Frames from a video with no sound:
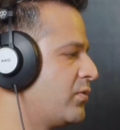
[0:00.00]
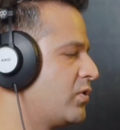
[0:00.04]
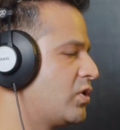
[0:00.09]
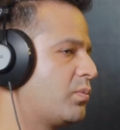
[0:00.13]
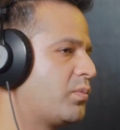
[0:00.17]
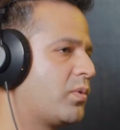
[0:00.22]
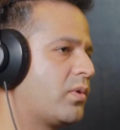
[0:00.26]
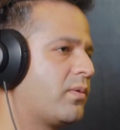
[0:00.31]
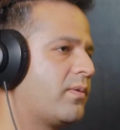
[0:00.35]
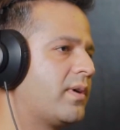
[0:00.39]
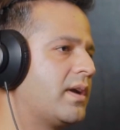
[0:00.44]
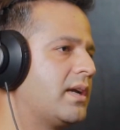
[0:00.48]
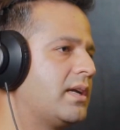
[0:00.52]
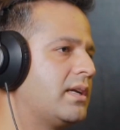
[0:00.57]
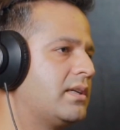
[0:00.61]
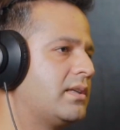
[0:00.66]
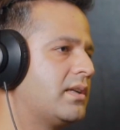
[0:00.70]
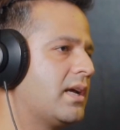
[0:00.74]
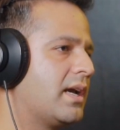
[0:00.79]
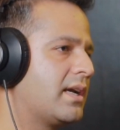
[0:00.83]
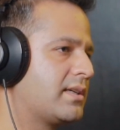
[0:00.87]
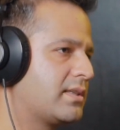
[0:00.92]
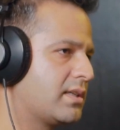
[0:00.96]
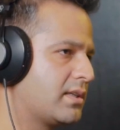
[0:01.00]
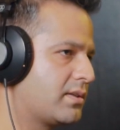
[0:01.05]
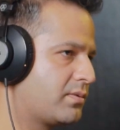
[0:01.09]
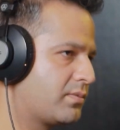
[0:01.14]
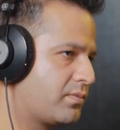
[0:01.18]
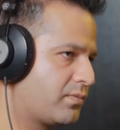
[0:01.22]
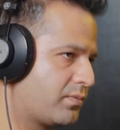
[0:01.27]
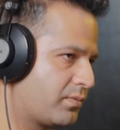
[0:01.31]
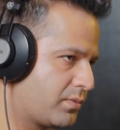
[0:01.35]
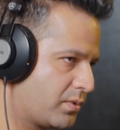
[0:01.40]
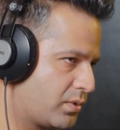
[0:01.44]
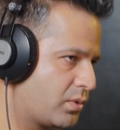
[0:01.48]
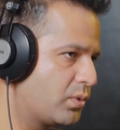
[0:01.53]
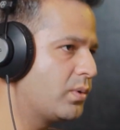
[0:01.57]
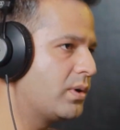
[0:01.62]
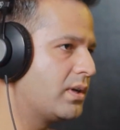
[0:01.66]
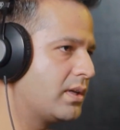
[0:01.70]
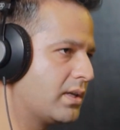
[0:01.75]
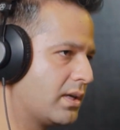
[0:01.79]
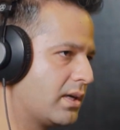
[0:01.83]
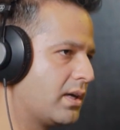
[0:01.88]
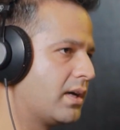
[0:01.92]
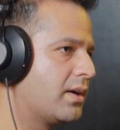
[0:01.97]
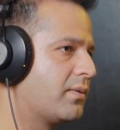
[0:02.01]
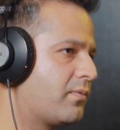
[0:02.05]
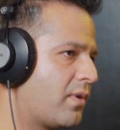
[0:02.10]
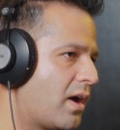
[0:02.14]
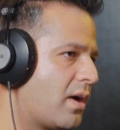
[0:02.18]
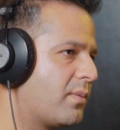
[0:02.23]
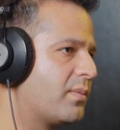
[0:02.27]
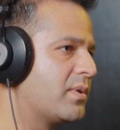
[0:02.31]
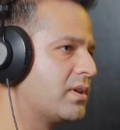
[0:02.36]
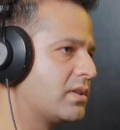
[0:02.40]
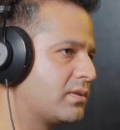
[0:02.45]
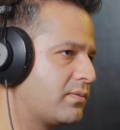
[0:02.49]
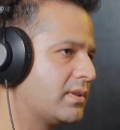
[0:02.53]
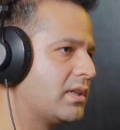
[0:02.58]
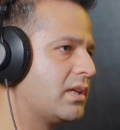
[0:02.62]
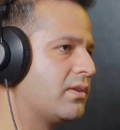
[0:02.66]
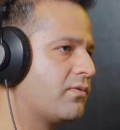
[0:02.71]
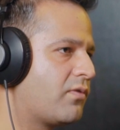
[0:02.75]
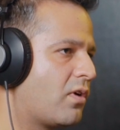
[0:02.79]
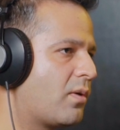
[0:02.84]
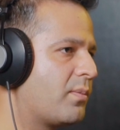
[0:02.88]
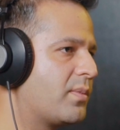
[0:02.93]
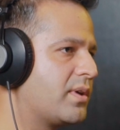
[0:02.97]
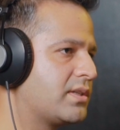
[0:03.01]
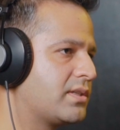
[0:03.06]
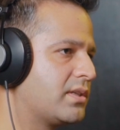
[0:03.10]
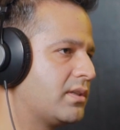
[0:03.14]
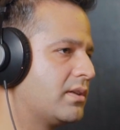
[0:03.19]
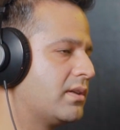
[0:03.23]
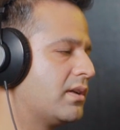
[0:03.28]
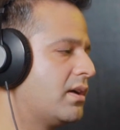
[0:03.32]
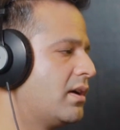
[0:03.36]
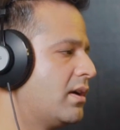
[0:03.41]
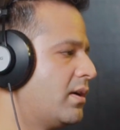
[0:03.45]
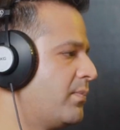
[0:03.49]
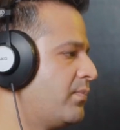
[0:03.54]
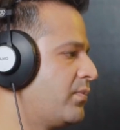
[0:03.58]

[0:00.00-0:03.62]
to provide access to farmers with information